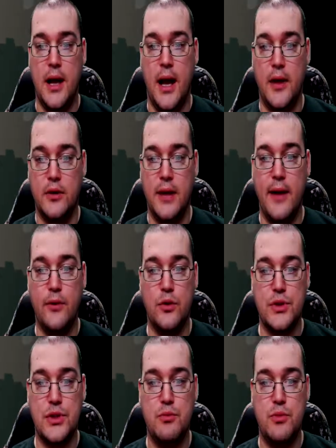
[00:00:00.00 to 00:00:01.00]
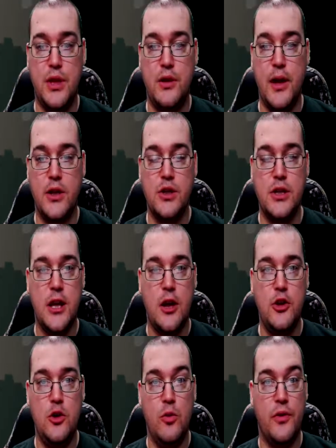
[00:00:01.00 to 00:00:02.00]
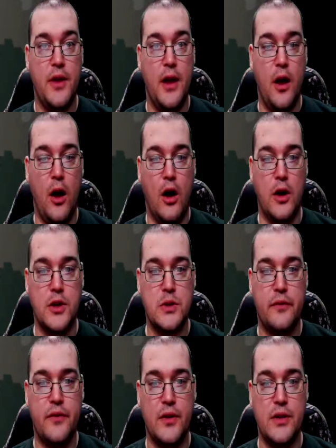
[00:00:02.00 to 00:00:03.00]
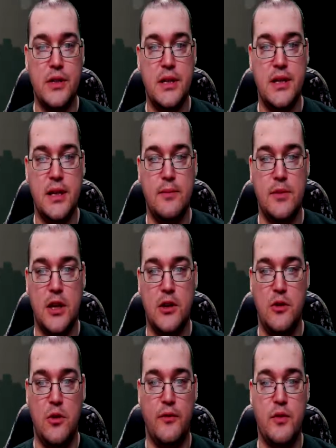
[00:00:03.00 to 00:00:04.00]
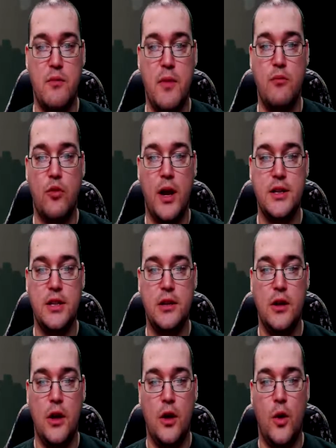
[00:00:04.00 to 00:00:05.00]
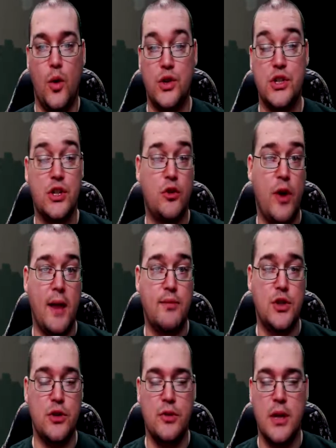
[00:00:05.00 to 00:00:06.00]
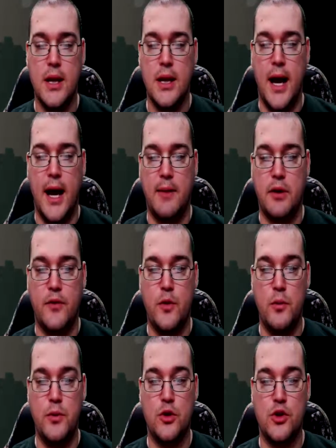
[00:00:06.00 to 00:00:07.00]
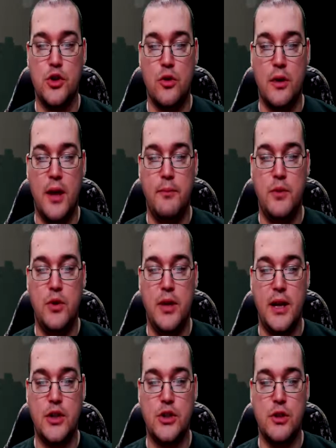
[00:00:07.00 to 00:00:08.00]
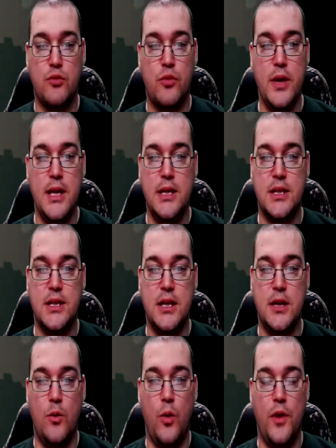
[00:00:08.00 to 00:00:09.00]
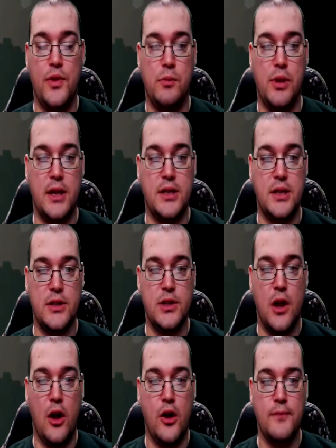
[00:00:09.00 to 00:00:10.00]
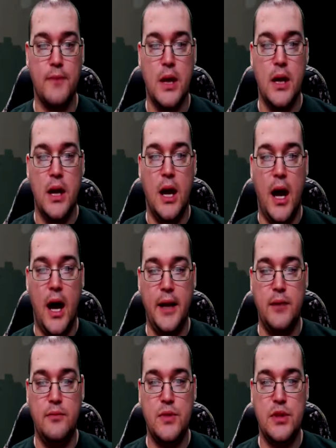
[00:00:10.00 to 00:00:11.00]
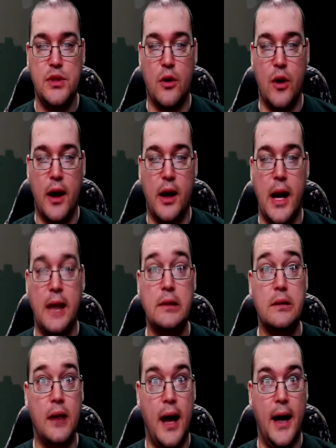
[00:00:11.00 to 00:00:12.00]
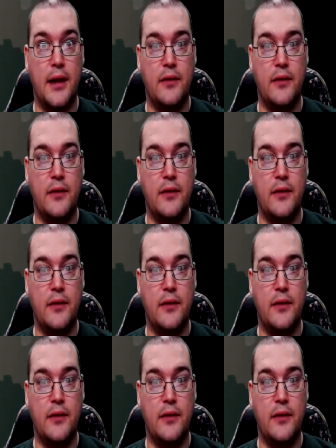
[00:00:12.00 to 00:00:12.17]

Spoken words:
the levels. They don't actually tell you what they are, so at first it seems like you either have to memorize it or it's just a crapshoot. But if you open your journal up, you can actually read to see what the blessings are. Items, there are a lot of